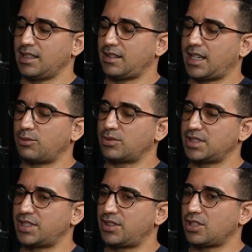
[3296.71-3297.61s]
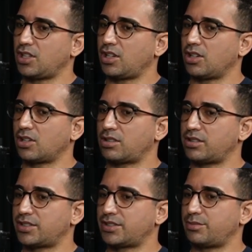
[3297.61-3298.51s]
That was the
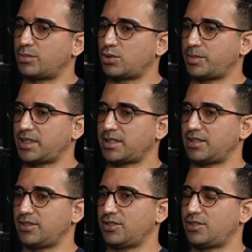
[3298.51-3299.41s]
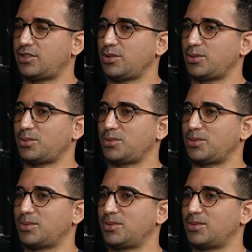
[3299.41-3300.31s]
hardest moment
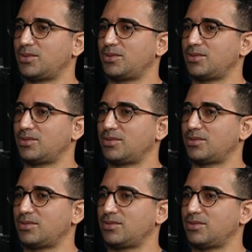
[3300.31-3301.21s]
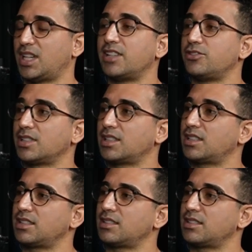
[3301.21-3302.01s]
to not drink.